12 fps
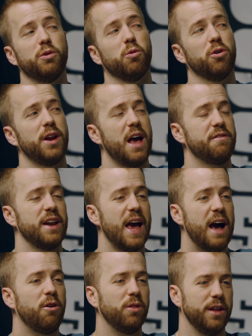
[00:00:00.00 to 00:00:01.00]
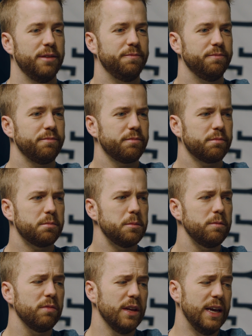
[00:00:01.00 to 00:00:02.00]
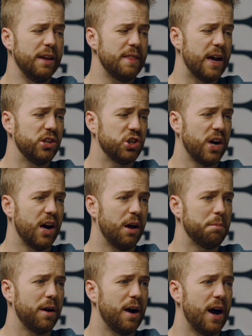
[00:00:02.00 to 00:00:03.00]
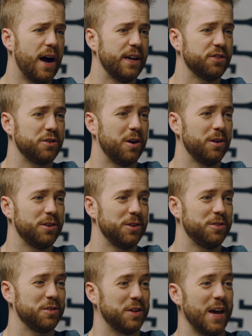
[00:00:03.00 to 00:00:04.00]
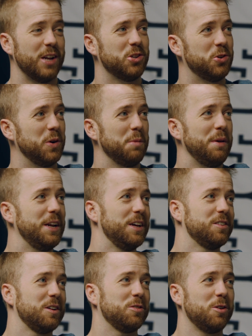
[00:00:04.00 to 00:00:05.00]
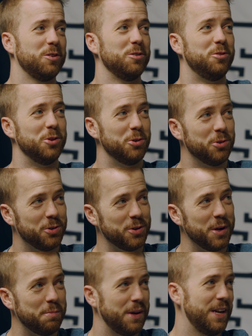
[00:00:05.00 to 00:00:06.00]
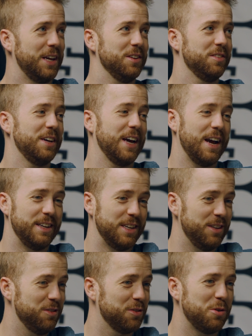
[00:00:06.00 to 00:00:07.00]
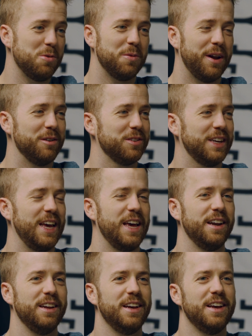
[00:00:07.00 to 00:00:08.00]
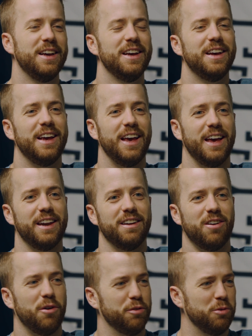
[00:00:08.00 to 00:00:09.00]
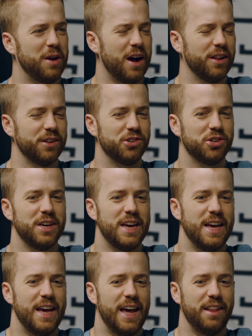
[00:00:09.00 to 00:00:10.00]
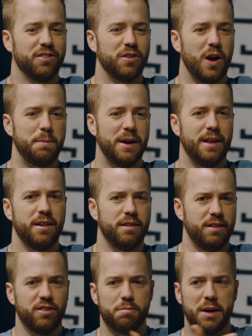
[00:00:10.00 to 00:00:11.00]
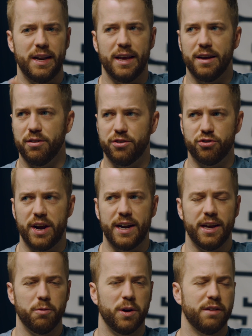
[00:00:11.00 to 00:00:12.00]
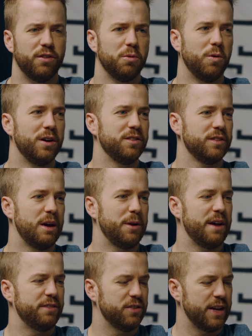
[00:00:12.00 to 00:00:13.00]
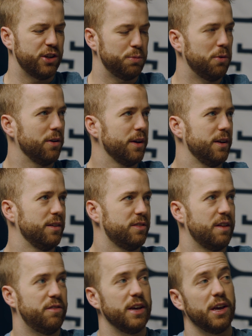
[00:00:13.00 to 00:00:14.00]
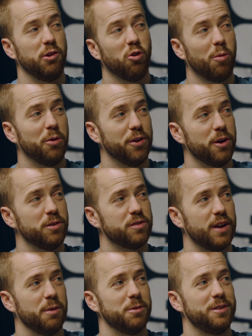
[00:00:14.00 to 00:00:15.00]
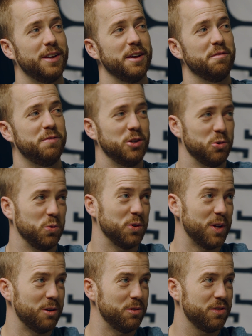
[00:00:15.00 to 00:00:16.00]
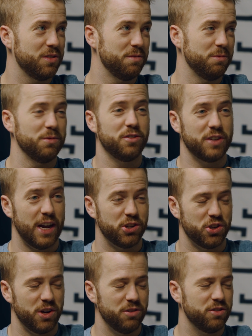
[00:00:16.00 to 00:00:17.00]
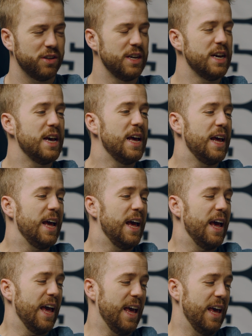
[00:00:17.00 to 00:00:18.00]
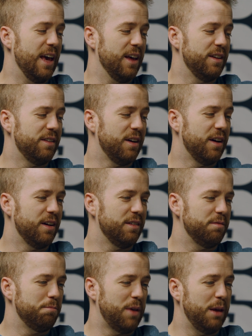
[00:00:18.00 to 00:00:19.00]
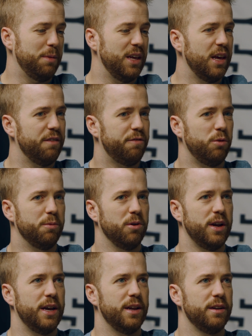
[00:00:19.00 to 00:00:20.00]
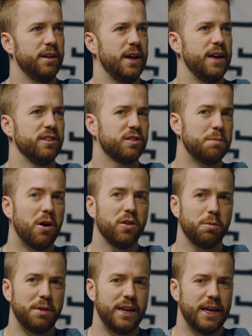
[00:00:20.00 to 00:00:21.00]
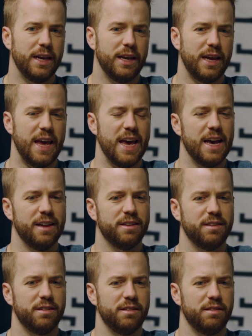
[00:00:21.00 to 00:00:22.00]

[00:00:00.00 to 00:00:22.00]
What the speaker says: in order to have an outlet in that job, I started to sketch during meetings. I started to doodle during meetings like I did in school when I was a kid and all through college. And so I'd be in this meeting or training, whatever it was, and I would have a sketchbook. And instead of taking normal notes, I would take visual notes, sketch notes. And maybe if we were in a smaller meeting and